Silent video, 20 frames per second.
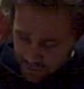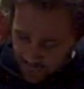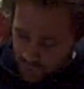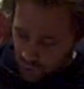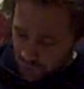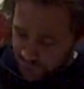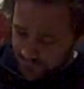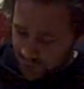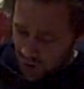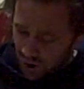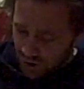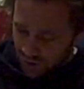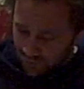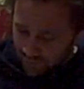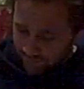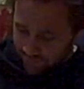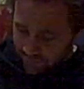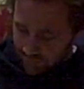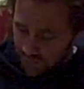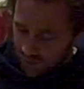
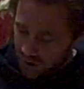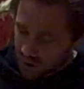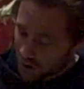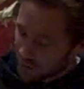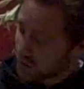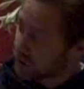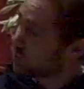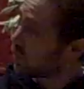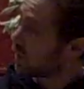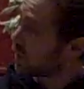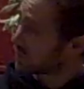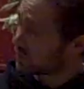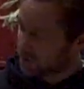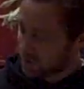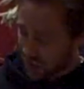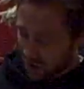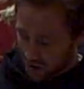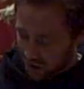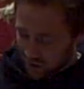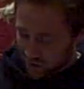docile, and only works
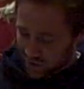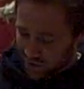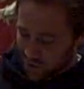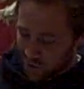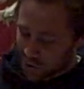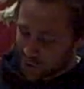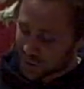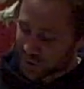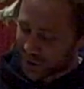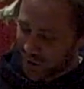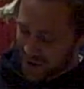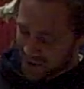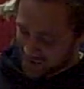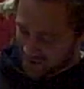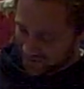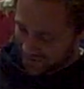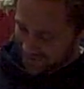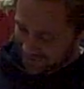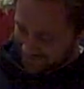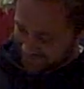in hot
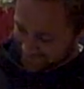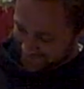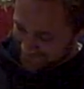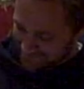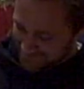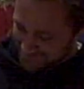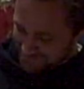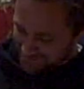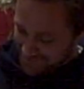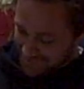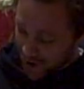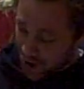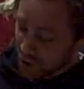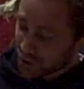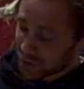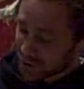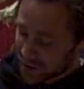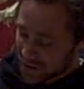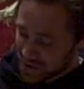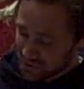climates. I
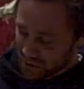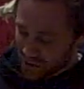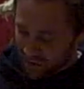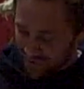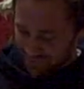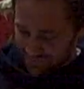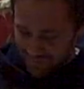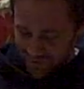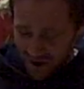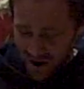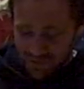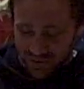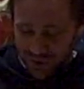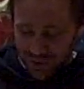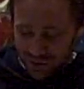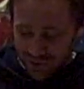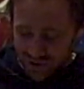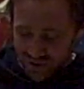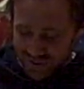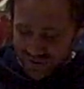could keep on. I have a
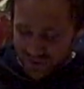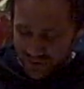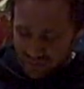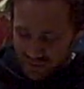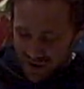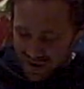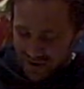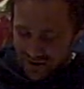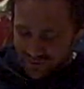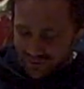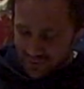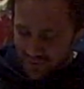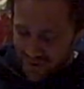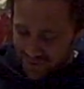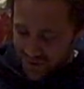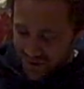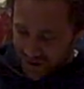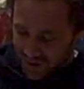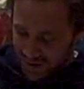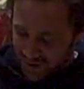long list of bees from
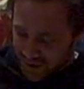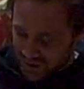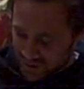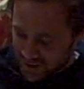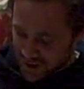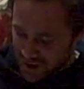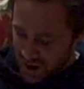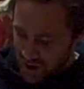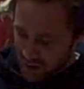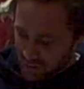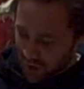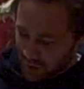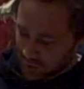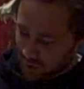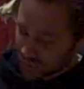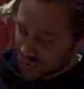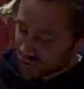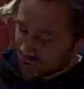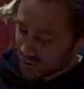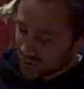every nation, but I'm
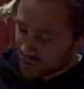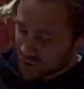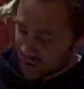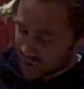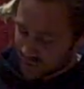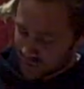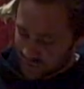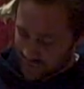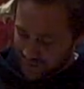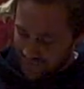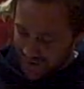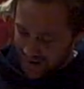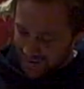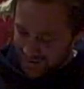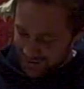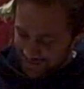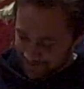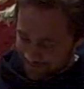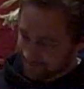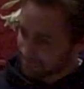not sure I'm going to
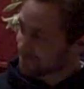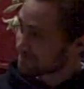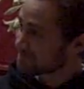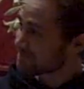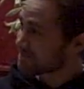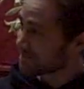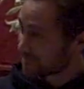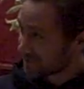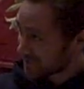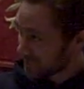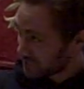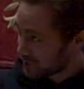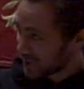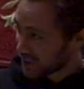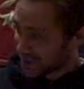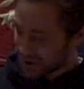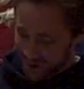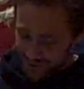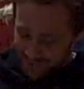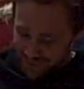offend. I'm
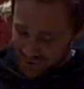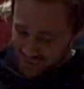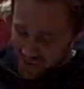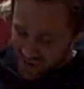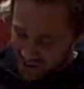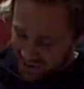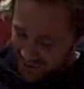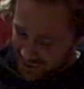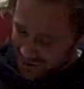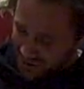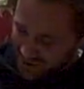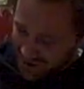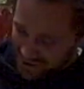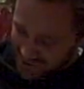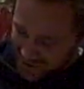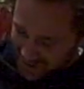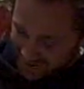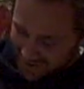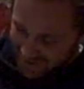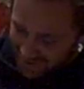looking at you, V, but I've got a great
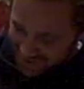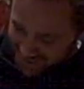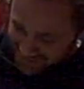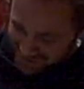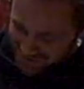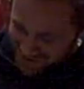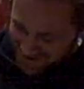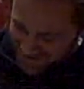one on Dutch.